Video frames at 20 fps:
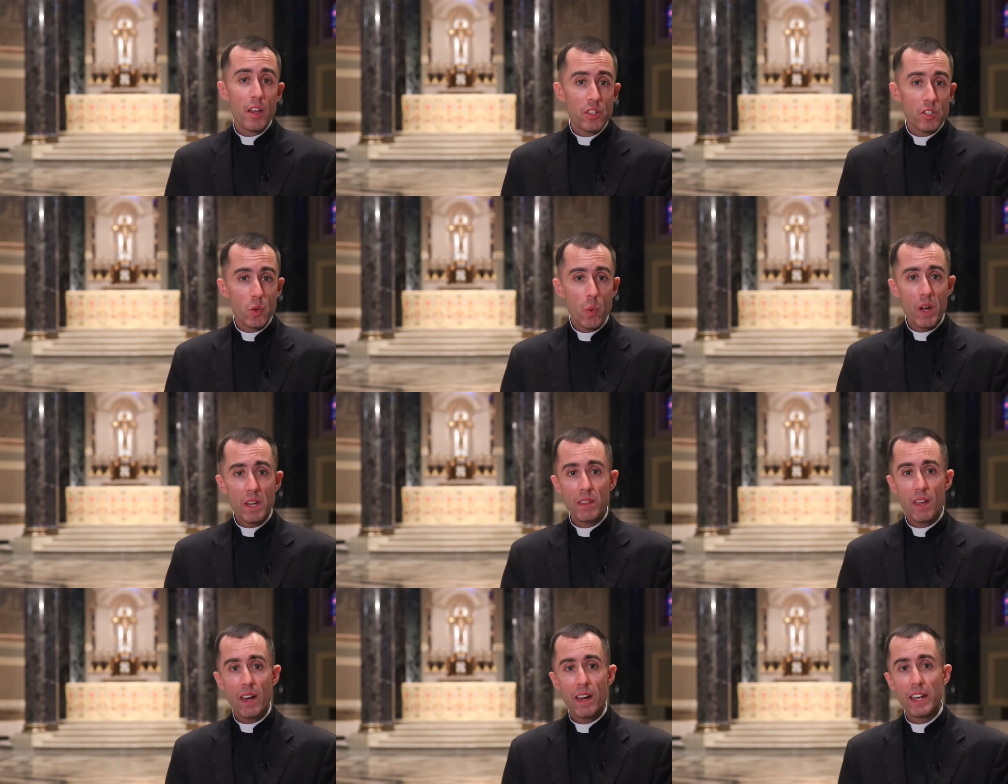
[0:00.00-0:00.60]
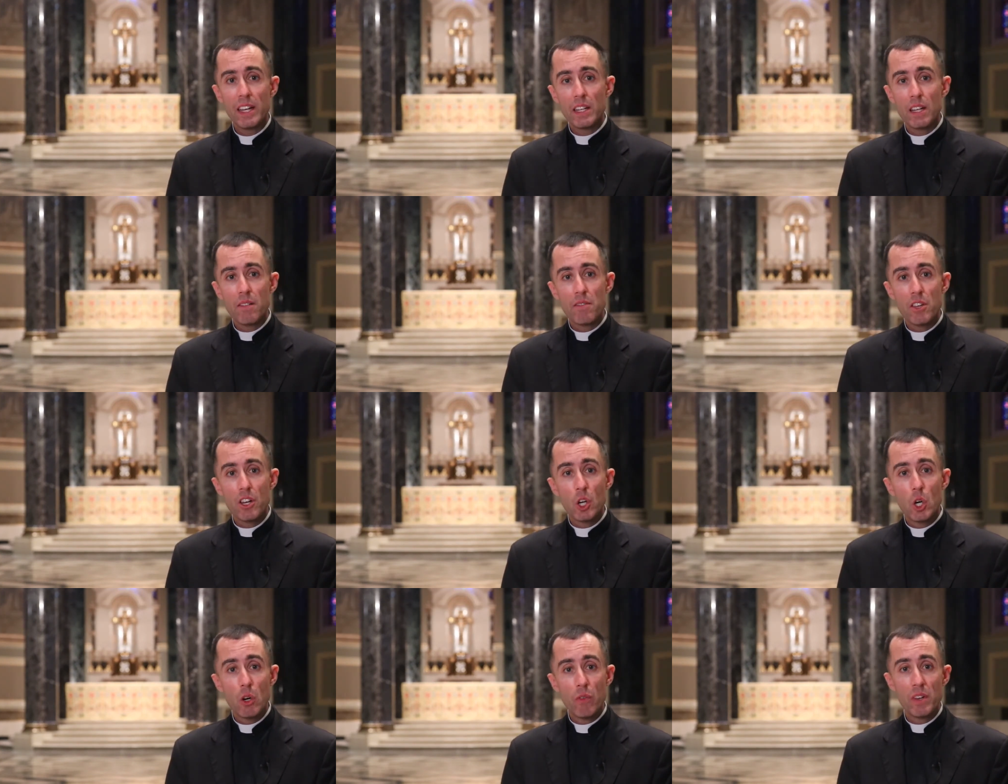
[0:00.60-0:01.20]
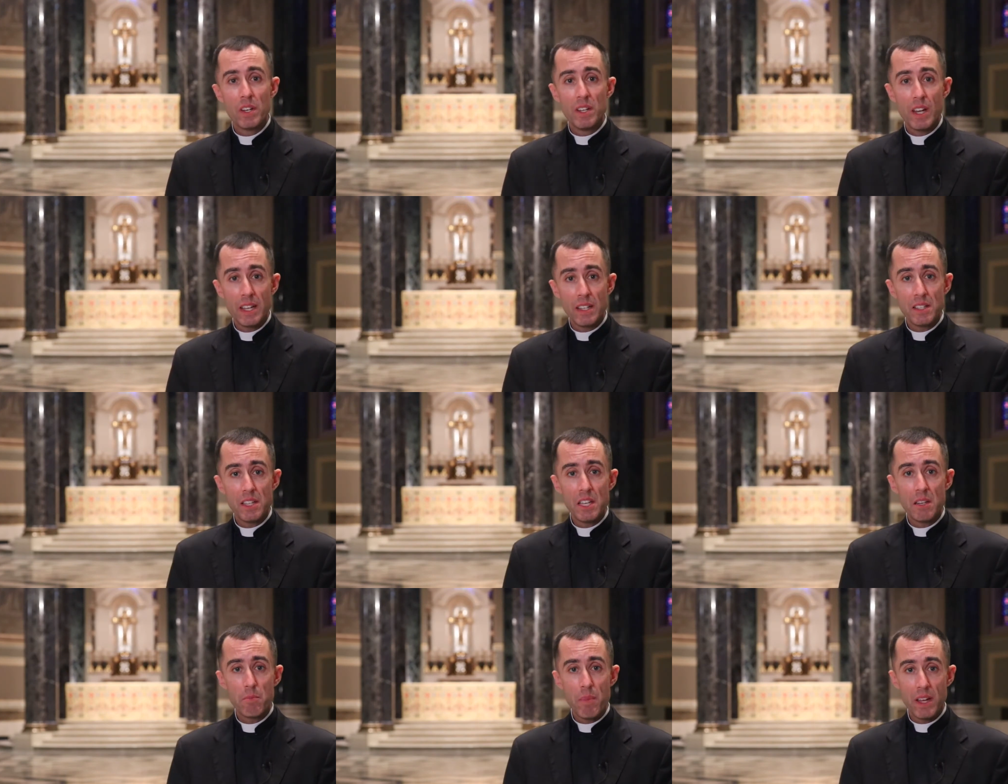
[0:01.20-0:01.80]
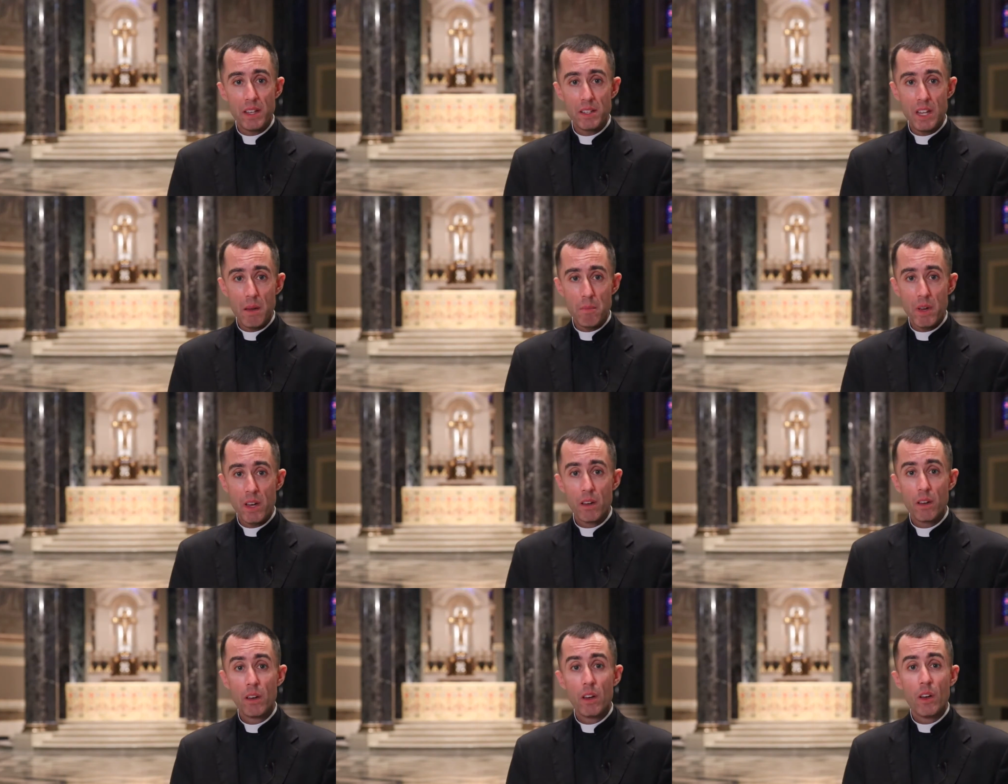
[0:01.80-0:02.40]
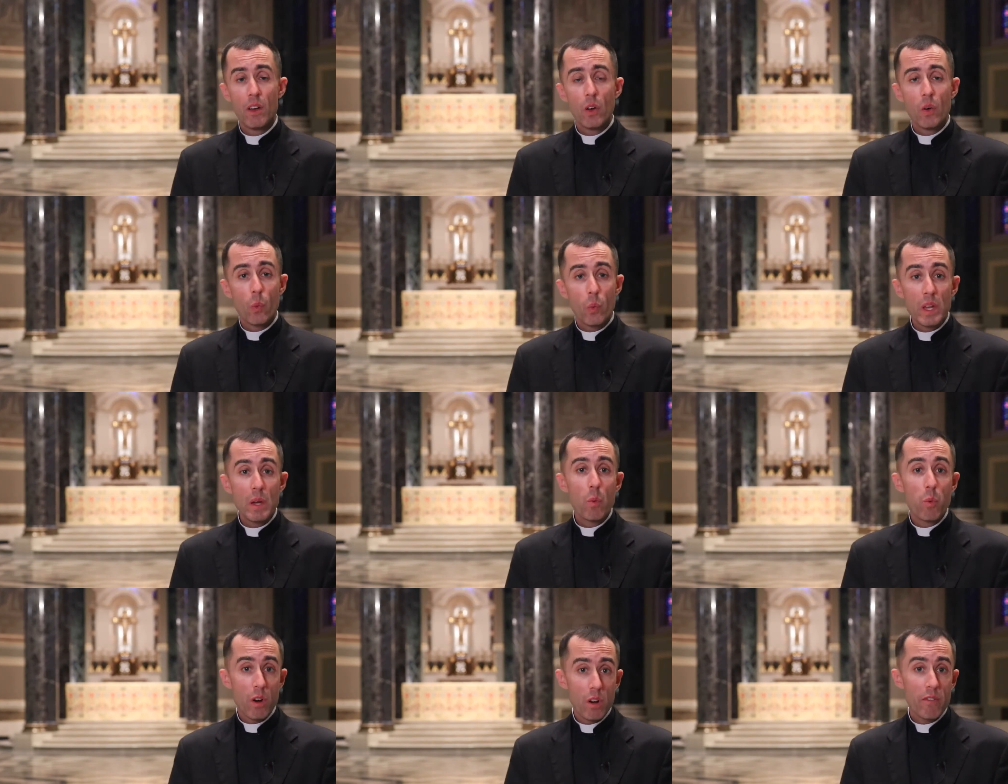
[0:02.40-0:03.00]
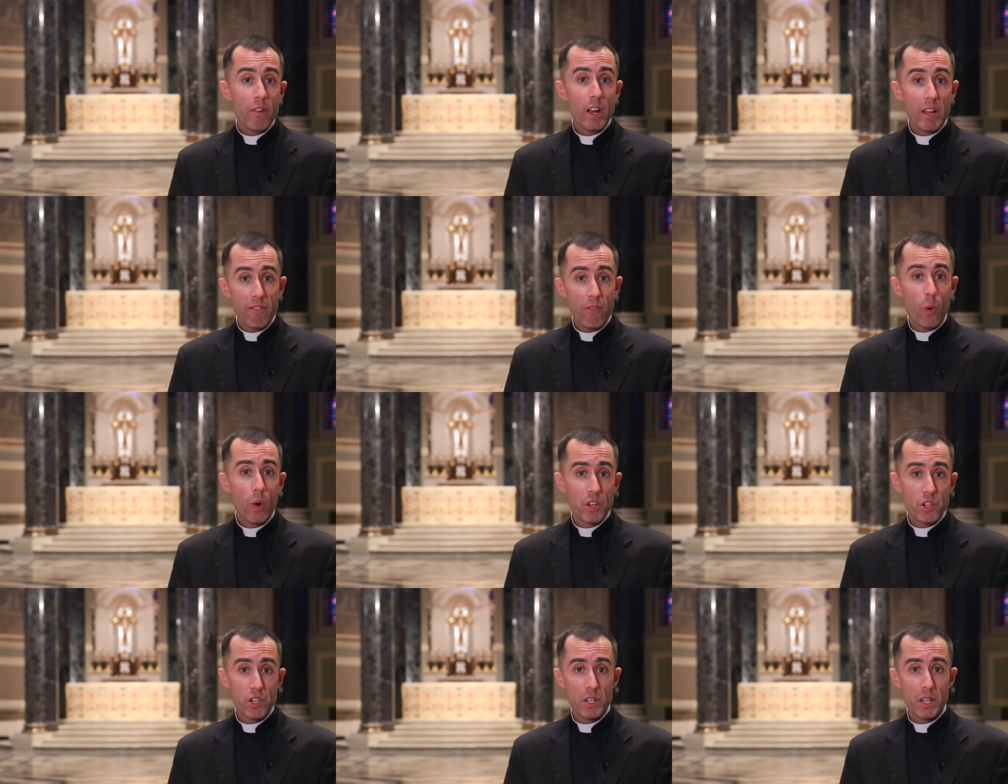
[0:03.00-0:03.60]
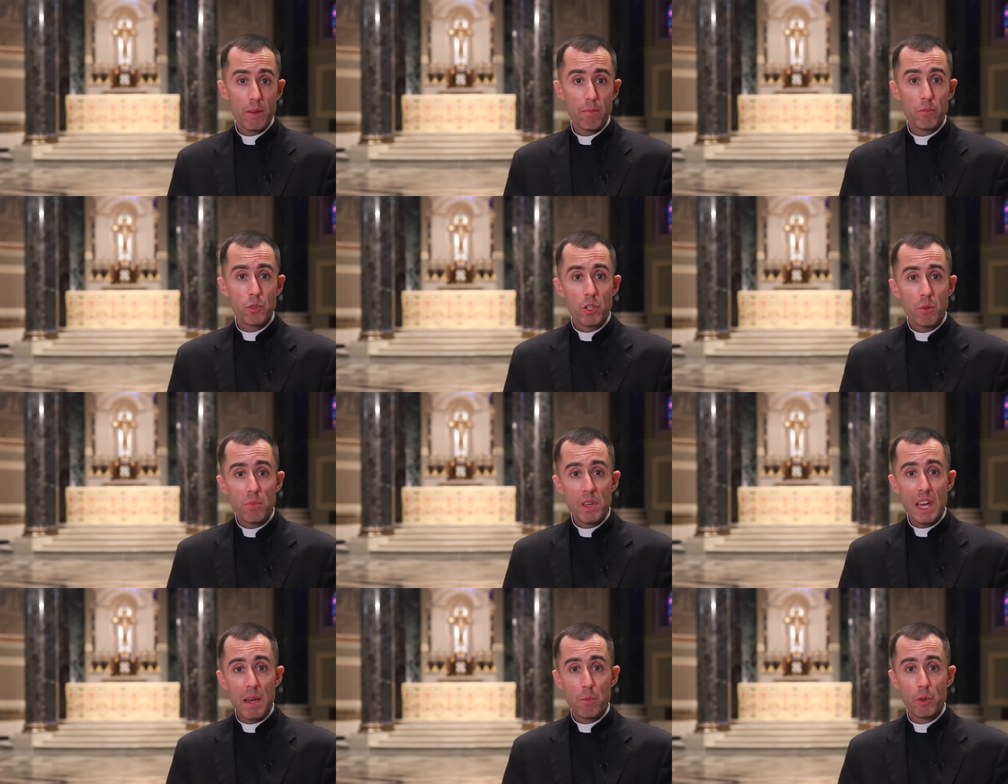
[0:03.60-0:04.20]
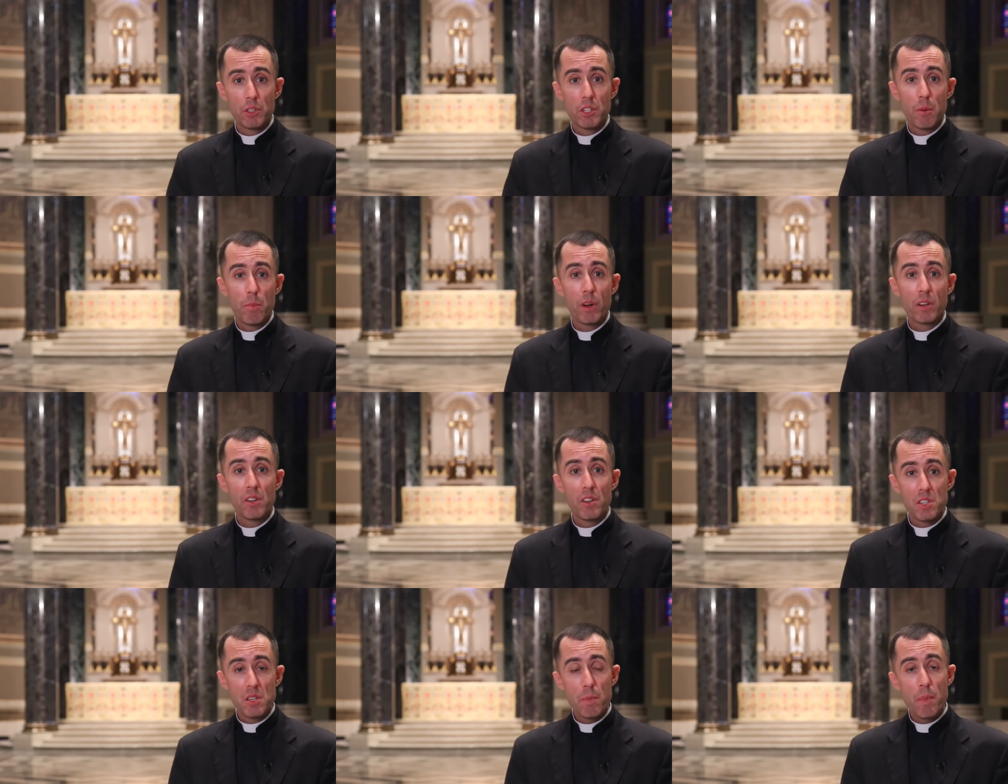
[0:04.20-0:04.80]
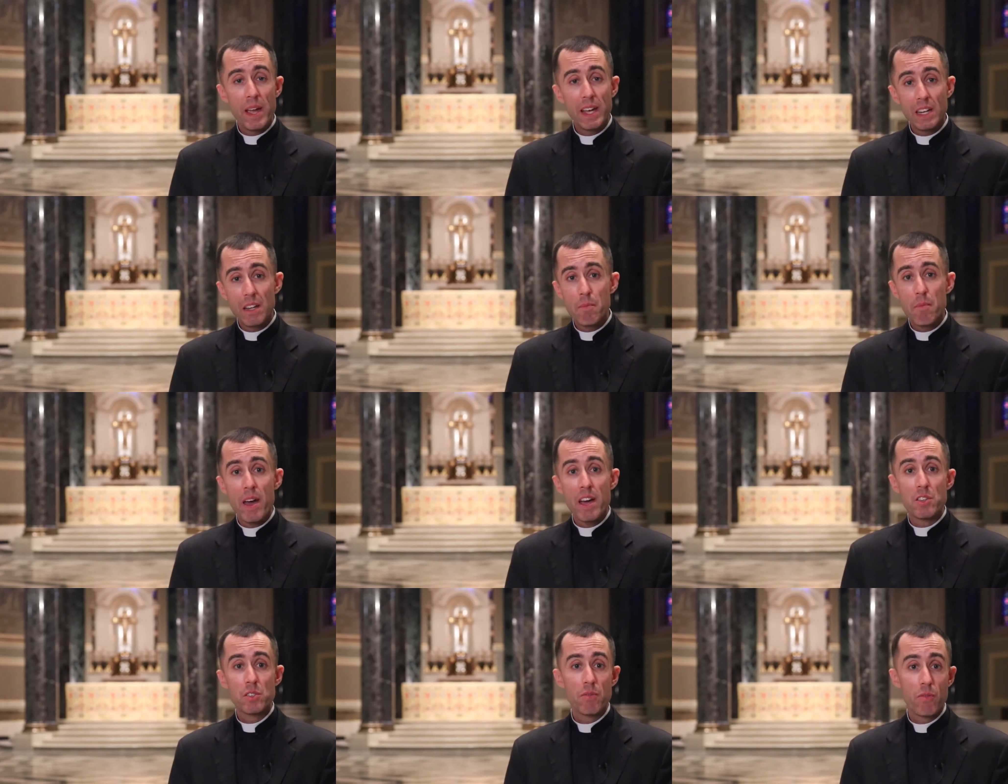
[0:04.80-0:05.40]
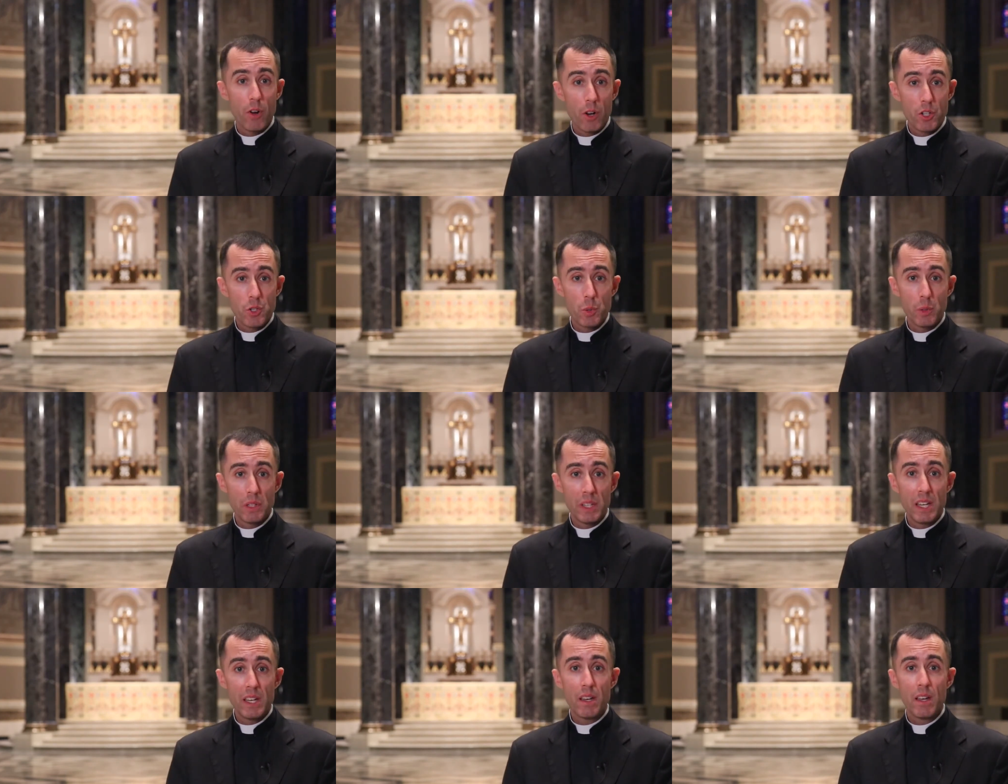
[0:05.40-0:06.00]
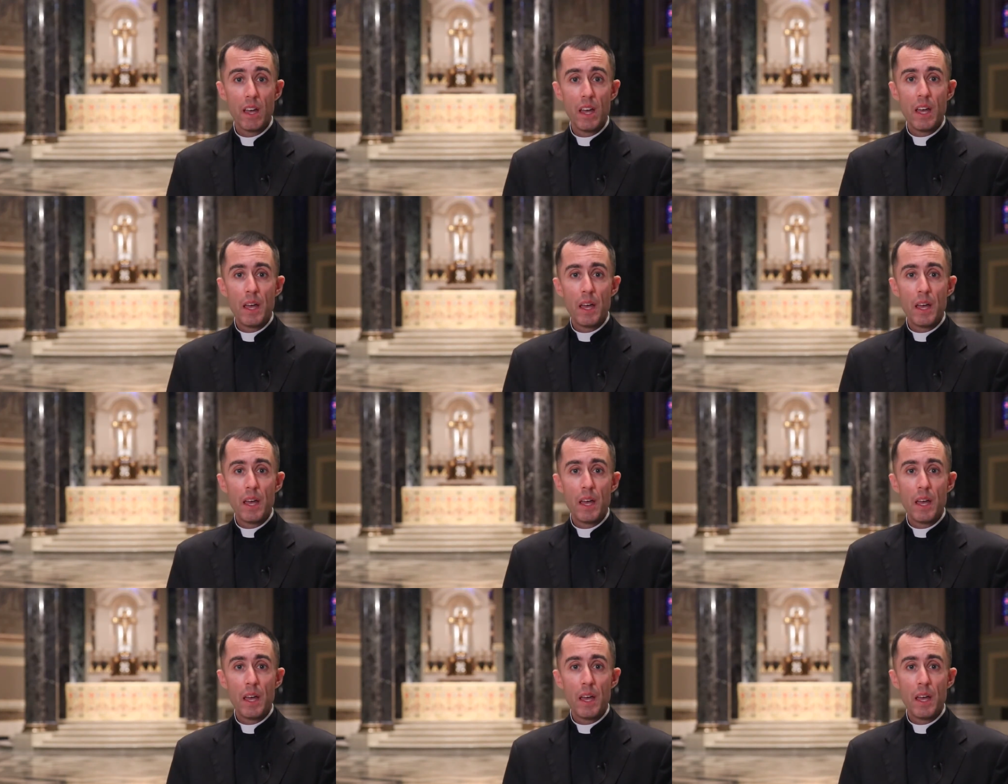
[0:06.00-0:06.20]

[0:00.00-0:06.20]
During the height of the COVID-19 pandemic, we were very fortunate to be able to participate in Mass virtually.